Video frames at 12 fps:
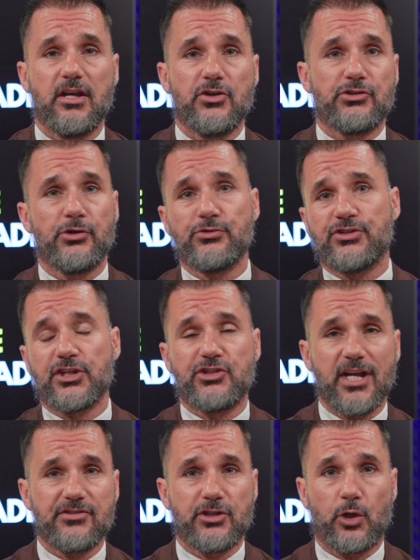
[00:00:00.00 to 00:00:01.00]
So
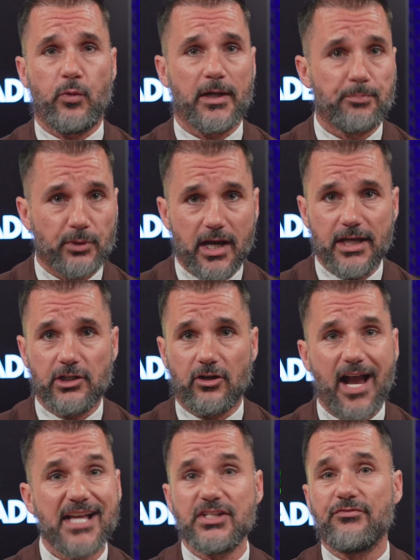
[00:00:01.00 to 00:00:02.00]
suggest a quick break or
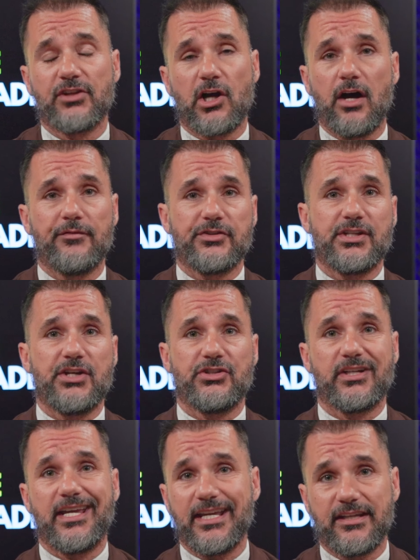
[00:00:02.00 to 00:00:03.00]
ask if the
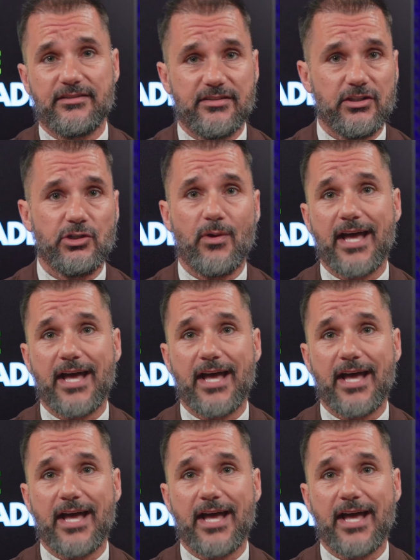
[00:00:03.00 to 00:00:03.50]
conversation can continue